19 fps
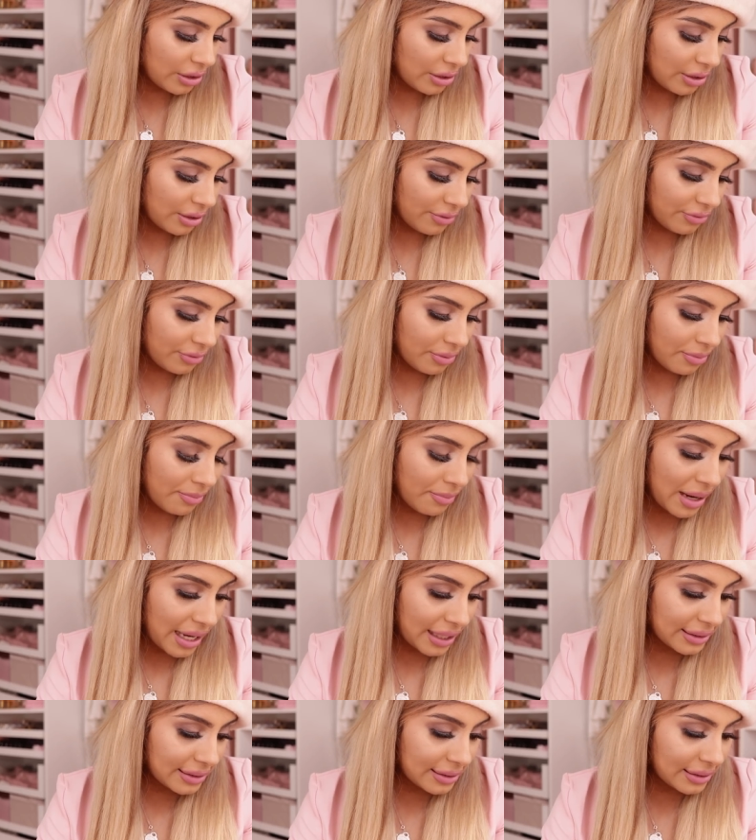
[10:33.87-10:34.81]
of
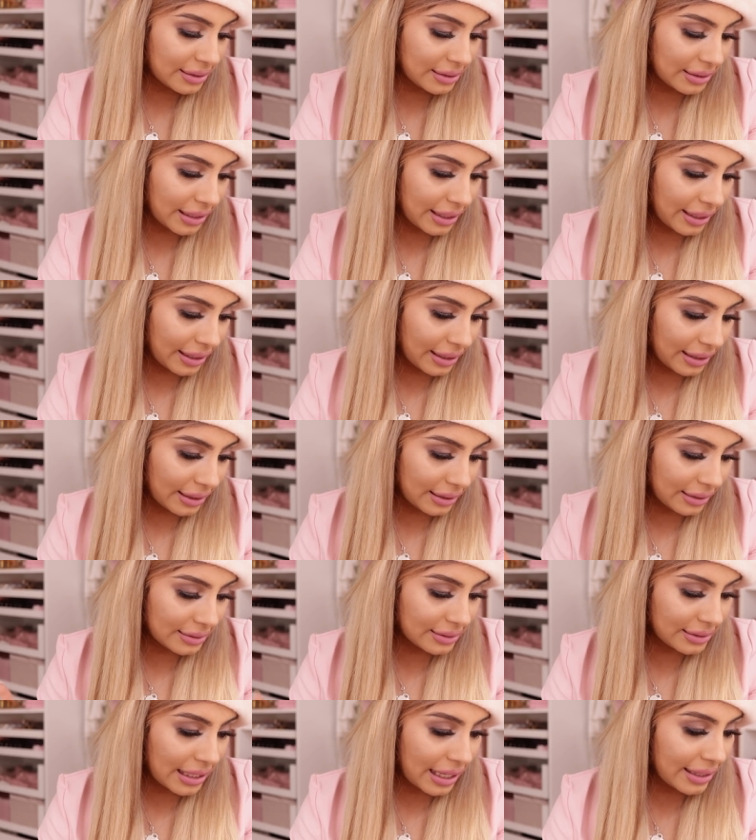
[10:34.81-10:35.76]
mattes and
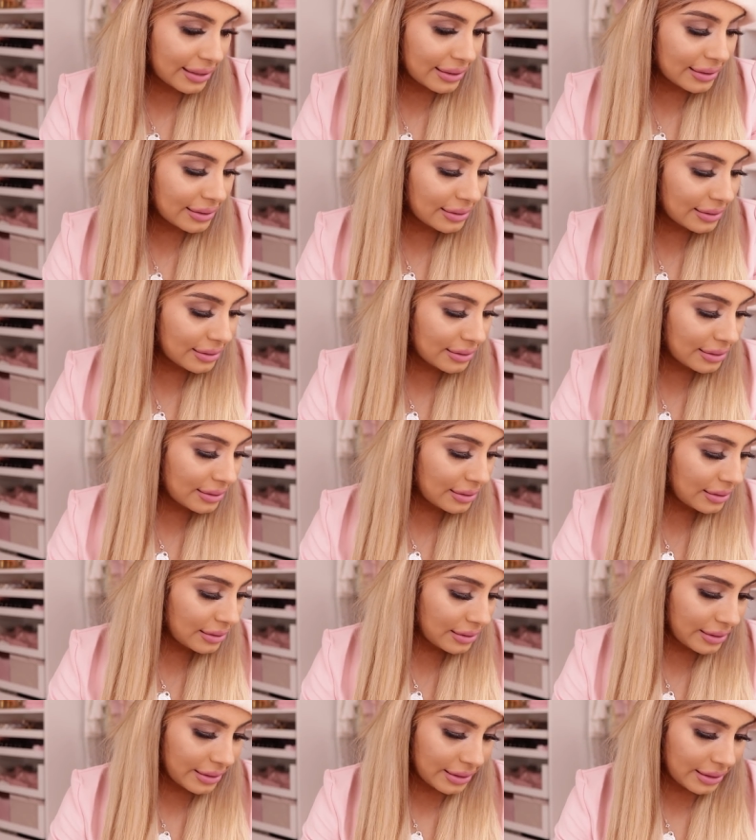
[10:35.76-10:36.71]

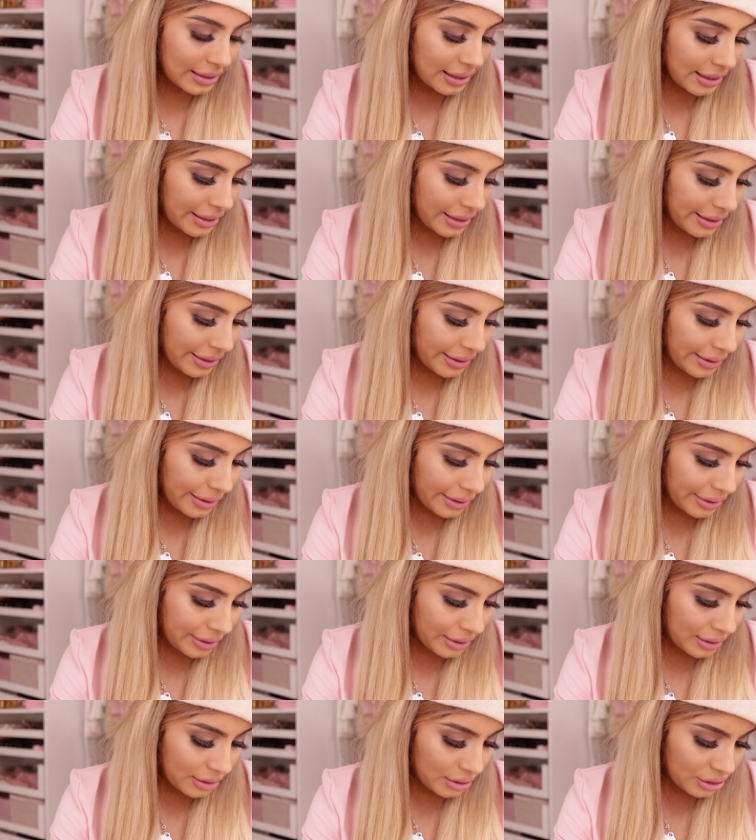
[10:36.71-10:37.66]
satins
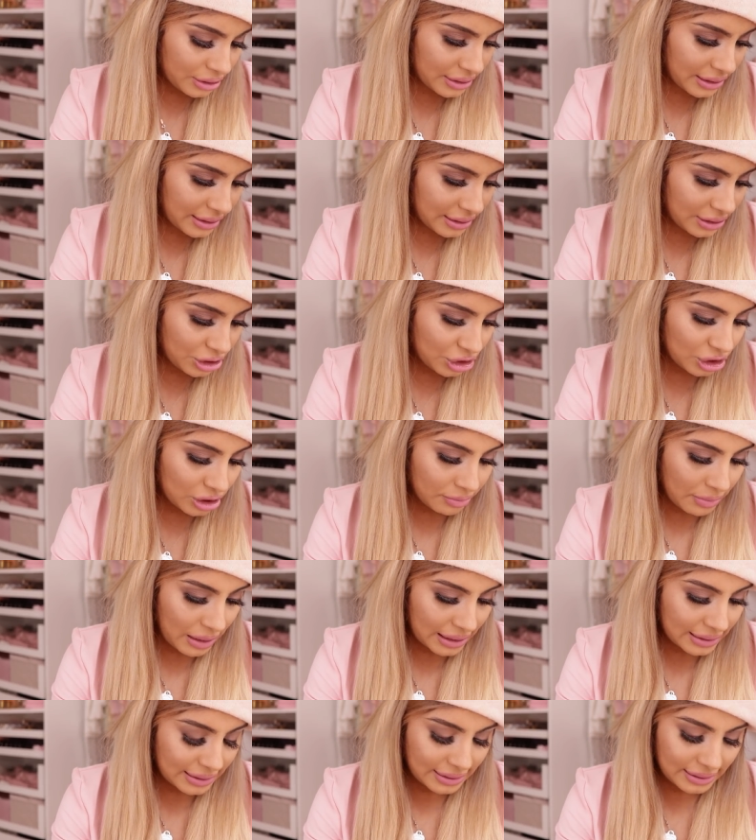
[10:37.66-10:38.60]
and it looks like it's just
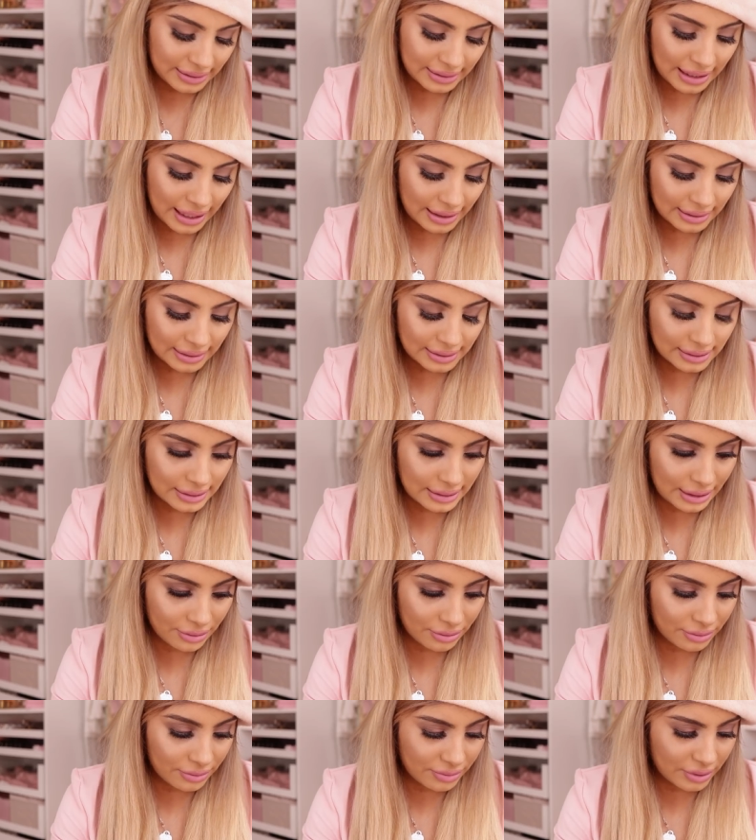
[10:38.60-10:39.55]
mattes and satins. I
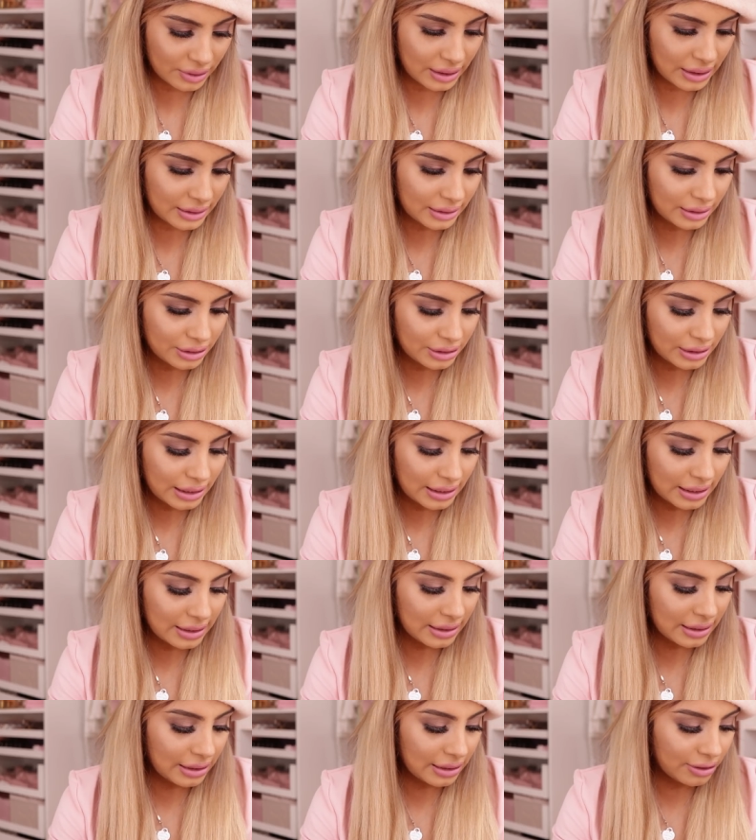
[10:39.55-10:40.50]
don't feel like there's
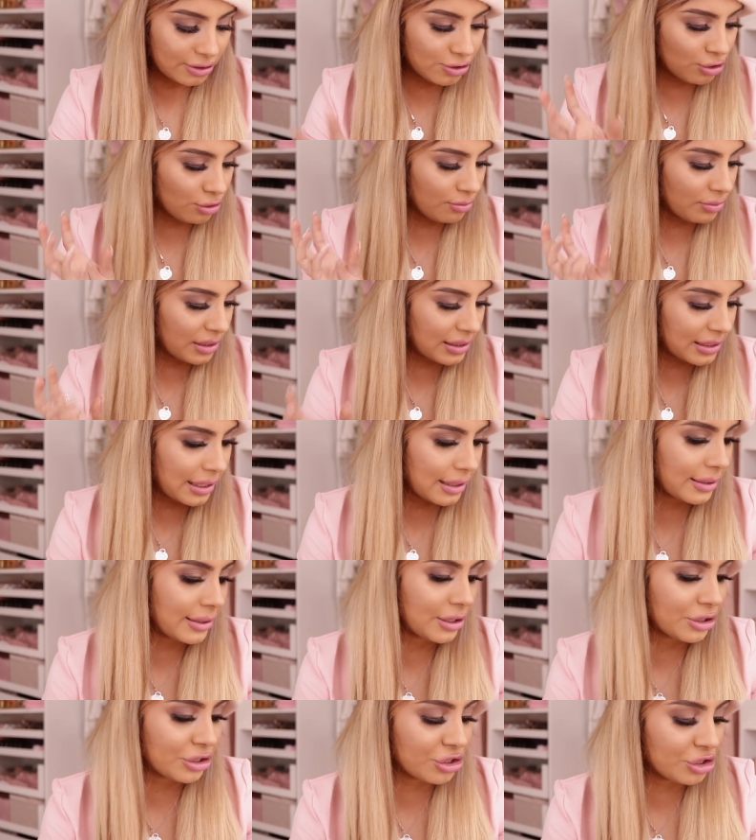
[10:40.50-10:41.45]
anything too
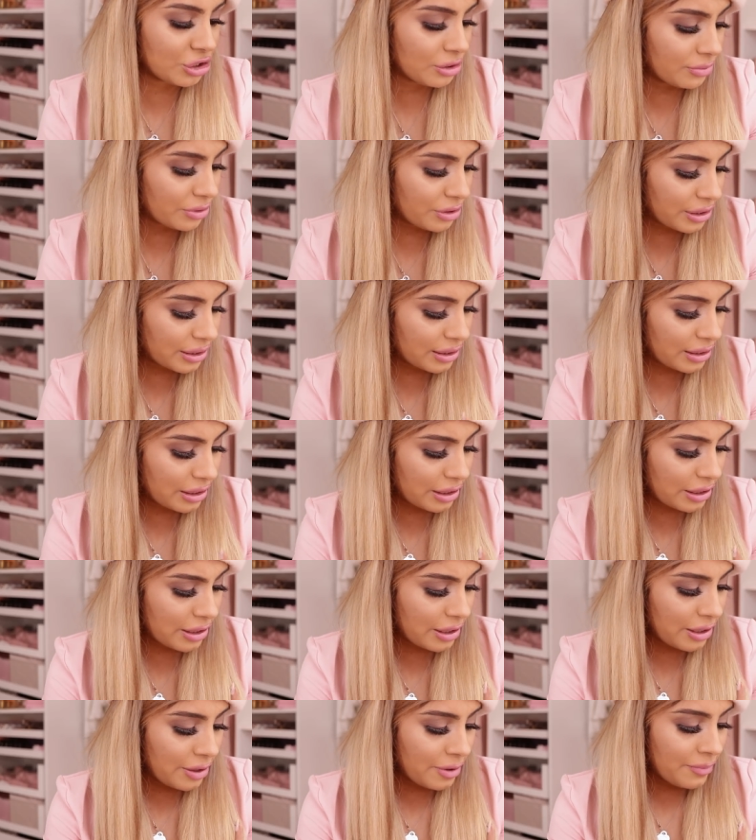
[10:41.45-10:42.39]
metallic or shimmery in
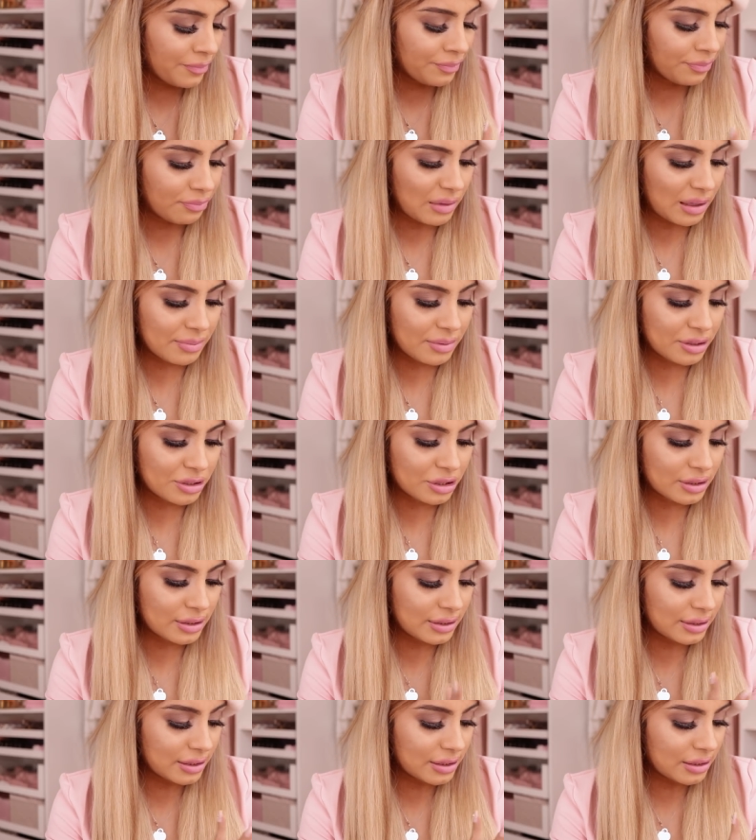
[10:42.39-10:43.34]
here. Maybe
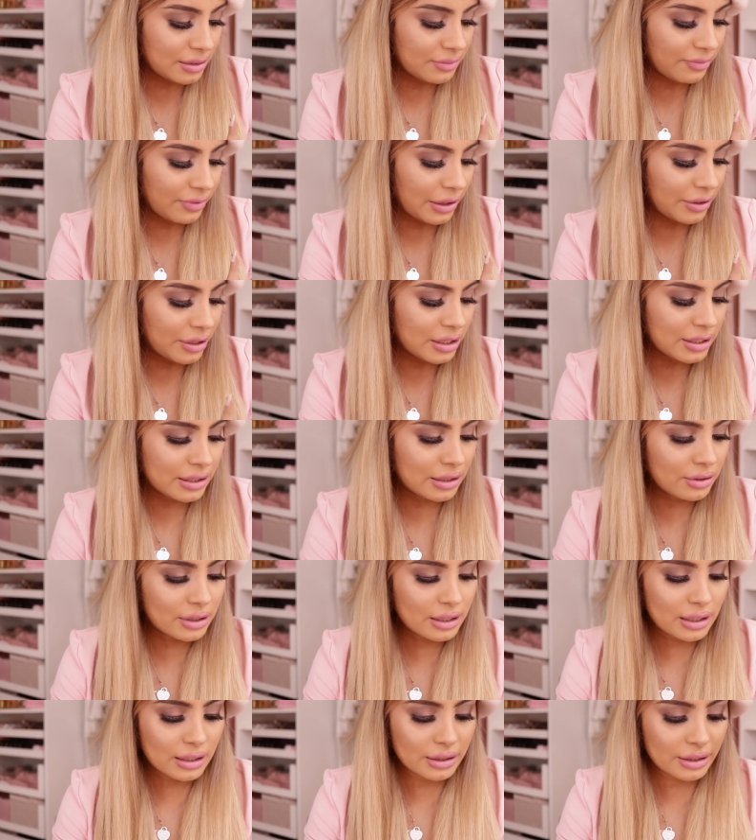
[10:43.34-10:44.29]
just this fairy
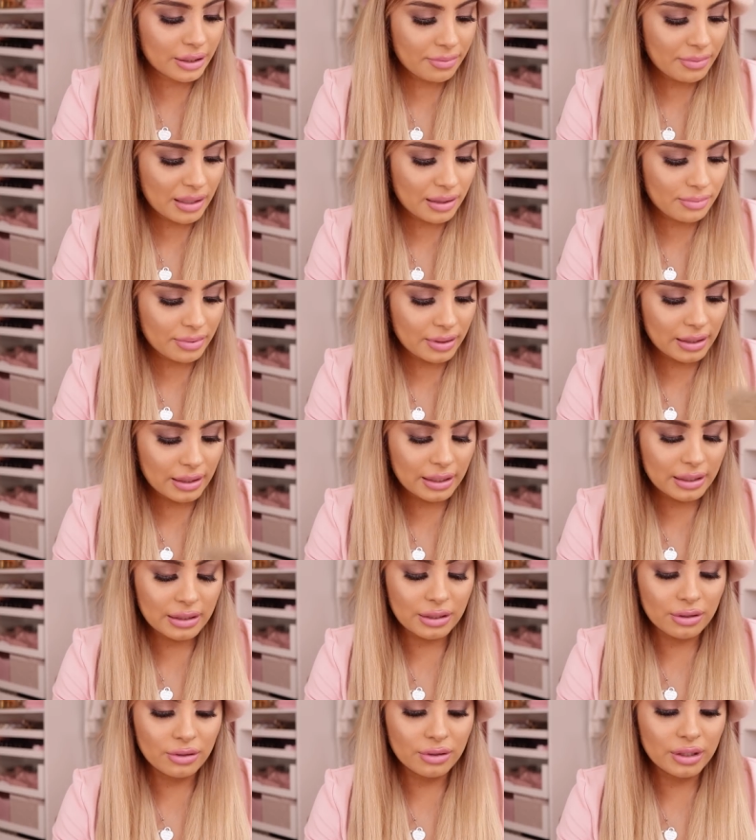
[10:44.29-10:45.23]
tale color might be
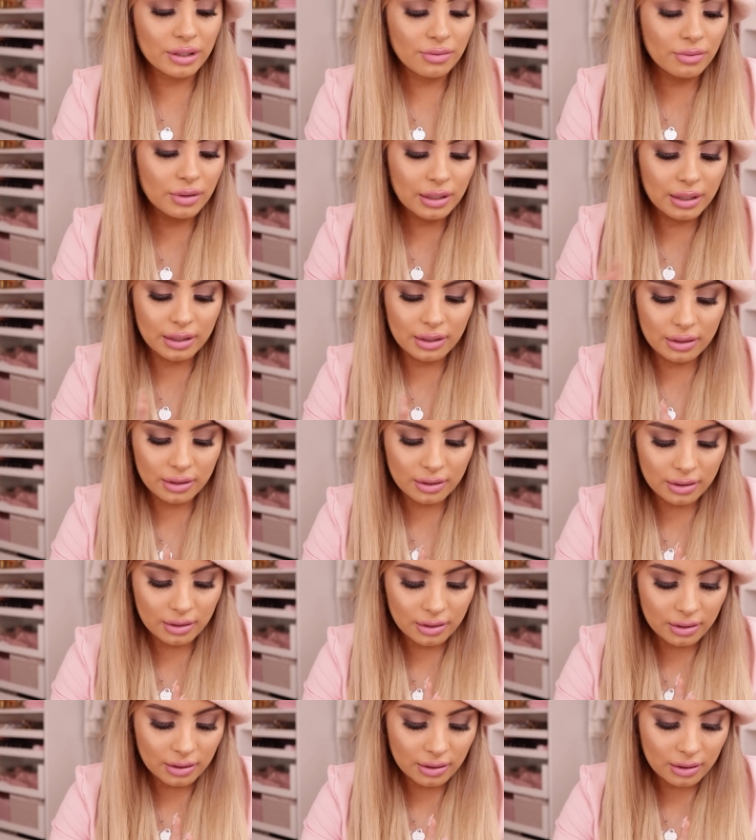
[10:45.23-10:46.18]
like the only one.
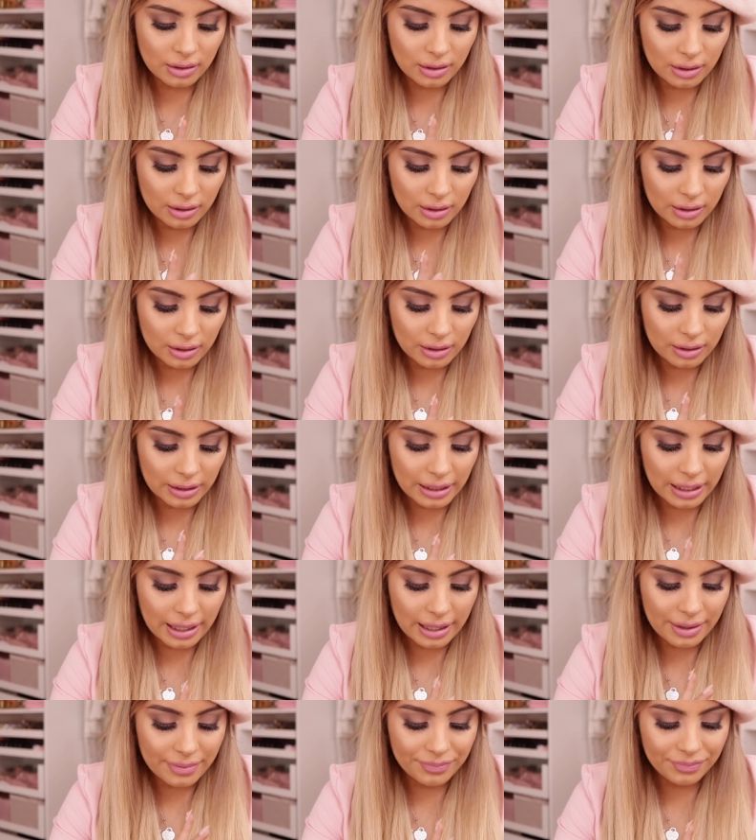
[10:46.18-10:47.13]

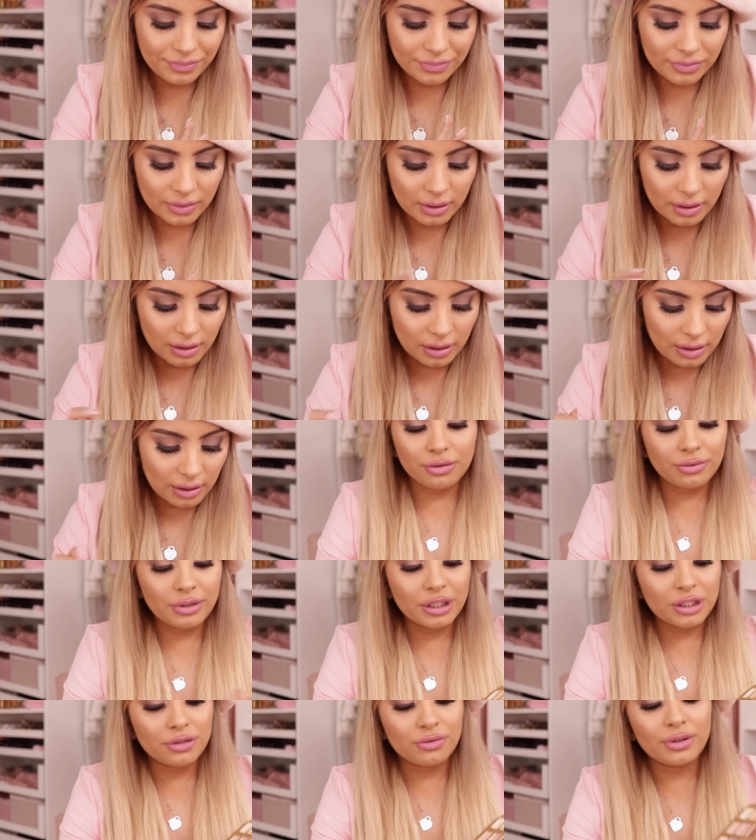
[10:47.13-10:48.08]
Yeah. I do
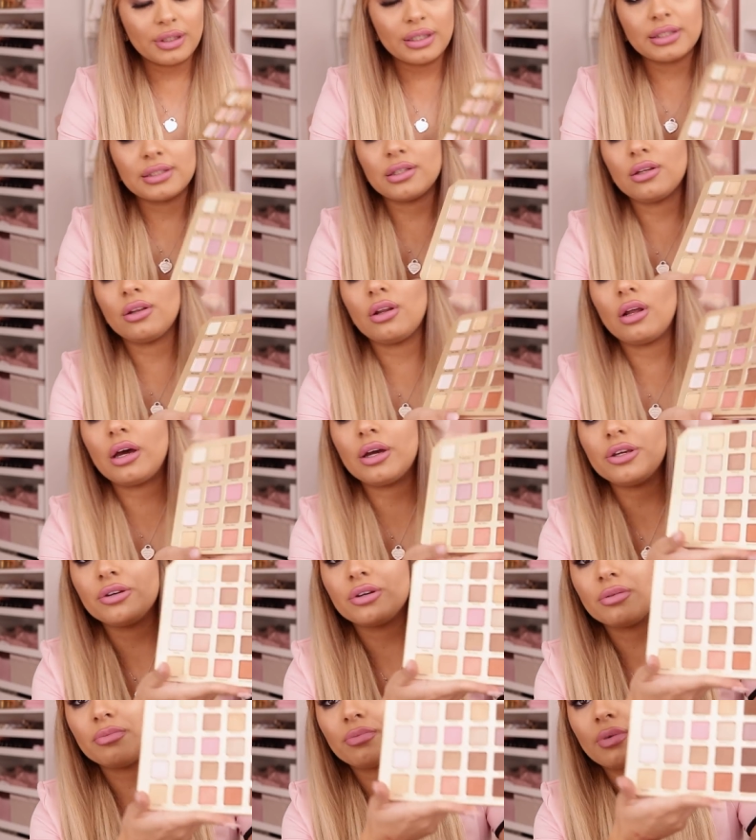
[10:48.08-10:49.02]
reach for this a lot.
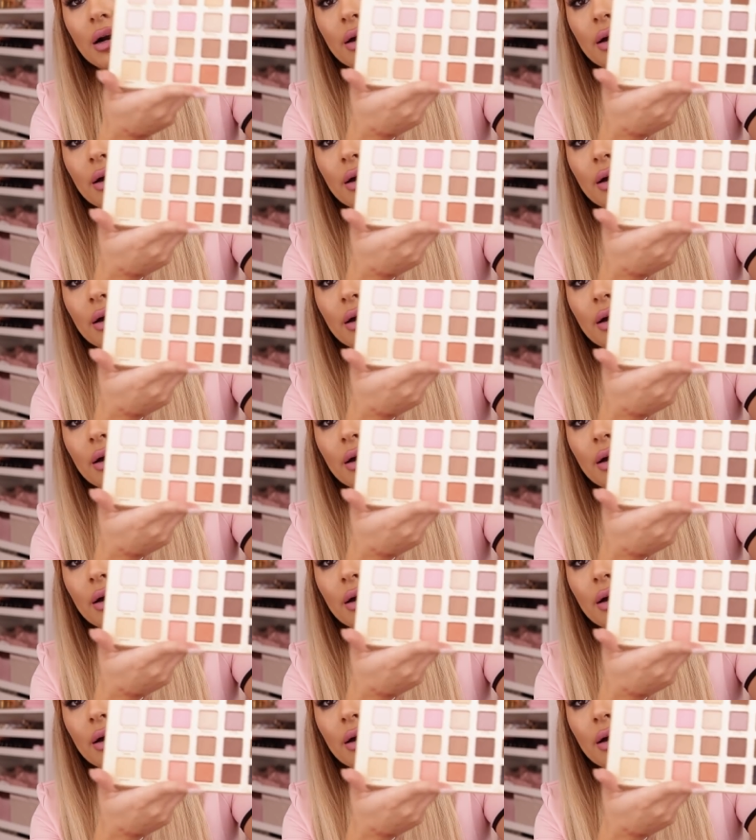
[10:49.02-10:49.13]
You can